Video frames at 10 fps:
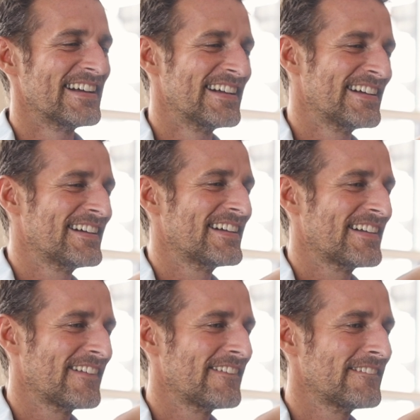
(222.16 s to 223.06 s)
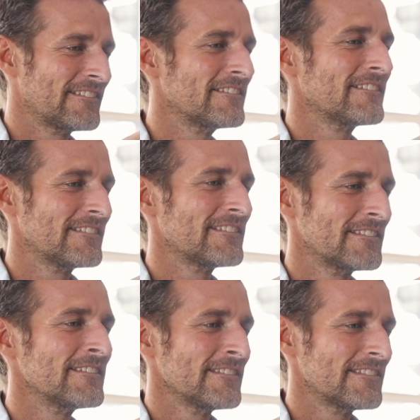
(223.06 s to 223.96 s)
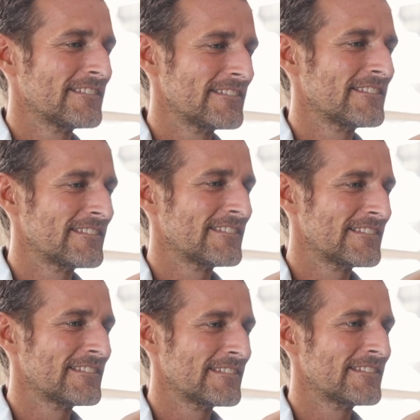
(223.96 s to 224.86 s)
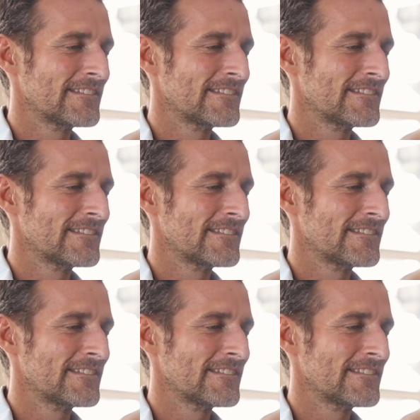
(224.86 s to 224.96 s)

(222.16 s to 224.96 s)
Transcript: just get in her hair, head." You know what I mean?